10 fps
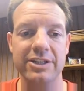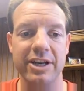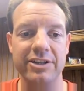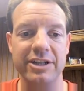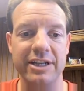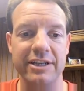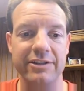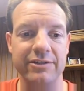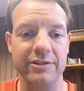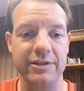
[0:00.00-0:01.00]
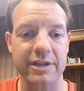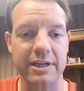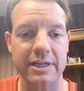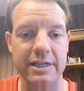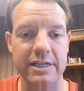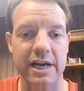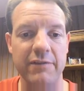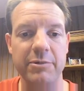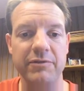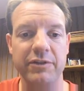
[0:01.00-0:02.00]
Changing gears.
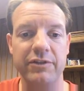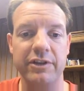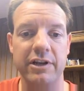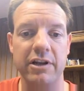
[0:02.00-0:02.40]
I've been visiting